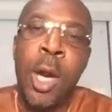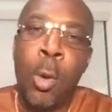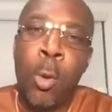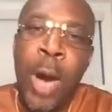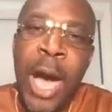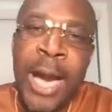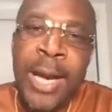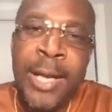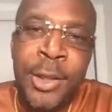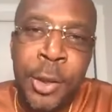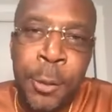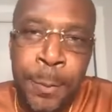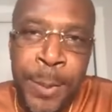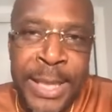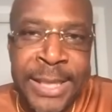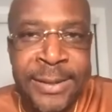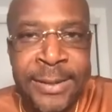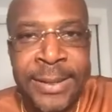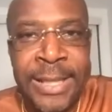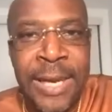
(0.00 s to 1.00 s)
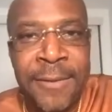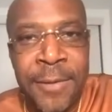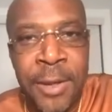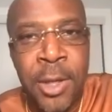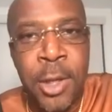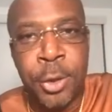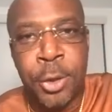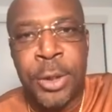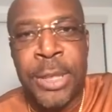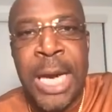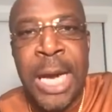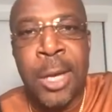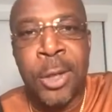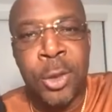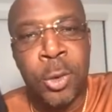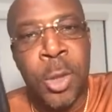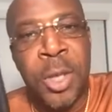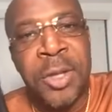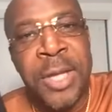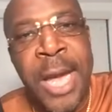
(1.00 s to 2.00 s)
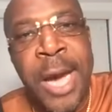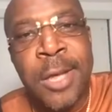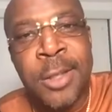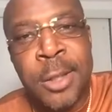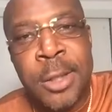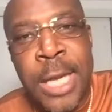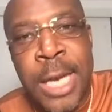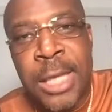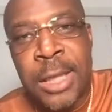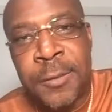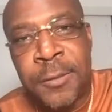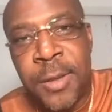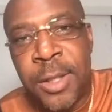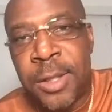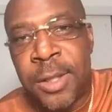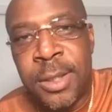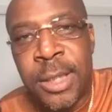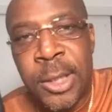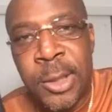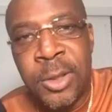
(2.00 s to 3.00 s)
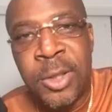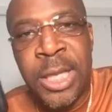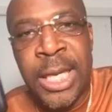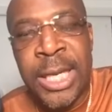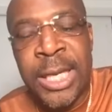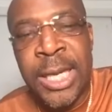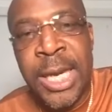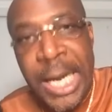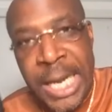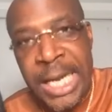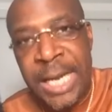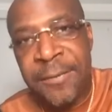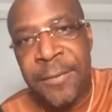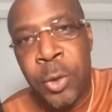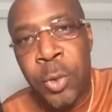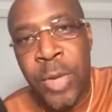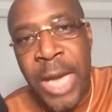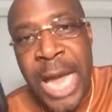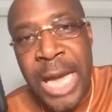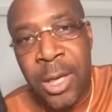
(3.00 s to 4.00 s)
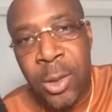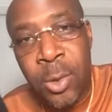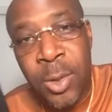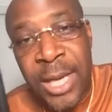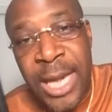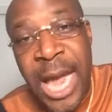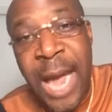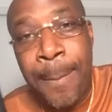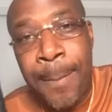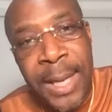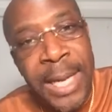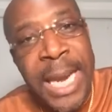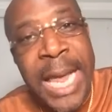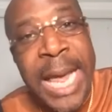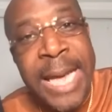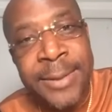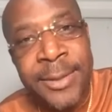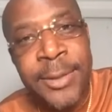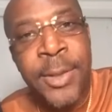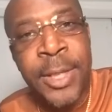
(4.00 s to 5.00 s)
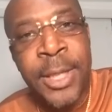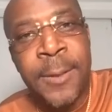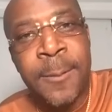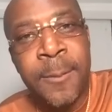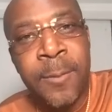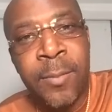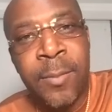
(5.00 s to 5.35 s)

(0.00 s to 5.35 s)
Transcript: Why did you pay $700 or $1,000 for this little thing if you're not going to capitalize on it?